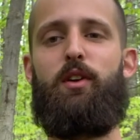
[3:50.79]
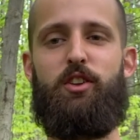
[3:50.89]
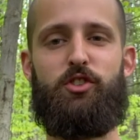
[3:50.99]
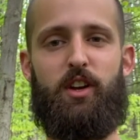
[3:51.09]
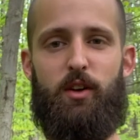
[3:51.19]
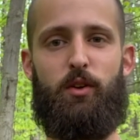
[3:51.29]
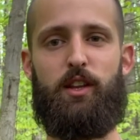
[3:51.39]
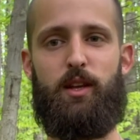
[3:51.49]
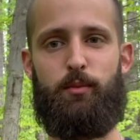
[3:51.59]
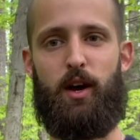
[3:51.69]
you just kind of want to
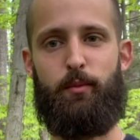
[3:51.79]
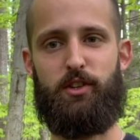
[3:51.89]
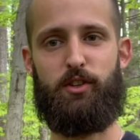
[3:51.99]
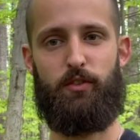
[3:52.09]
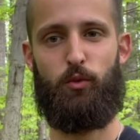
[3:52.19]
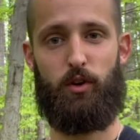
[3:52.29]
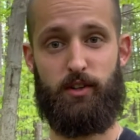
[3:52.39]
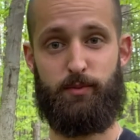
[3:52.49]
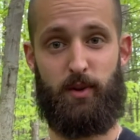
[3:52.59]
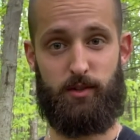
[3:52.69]
keep time to yourself, you want to
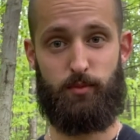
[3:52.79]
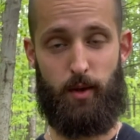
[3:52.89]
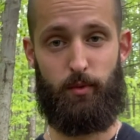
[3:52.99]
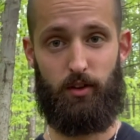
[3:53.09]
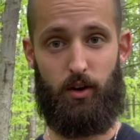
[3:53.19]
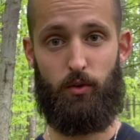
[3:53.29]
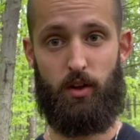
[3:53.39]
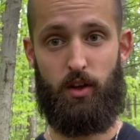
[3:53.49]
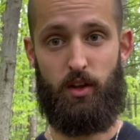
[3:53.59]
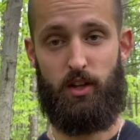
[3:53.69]
spend some time alone.
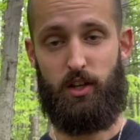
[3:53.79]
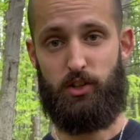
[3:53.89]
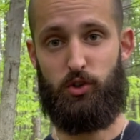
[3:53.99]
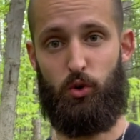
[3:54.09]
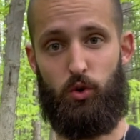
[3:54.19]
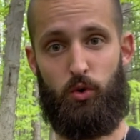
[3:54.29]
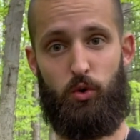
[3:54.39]
So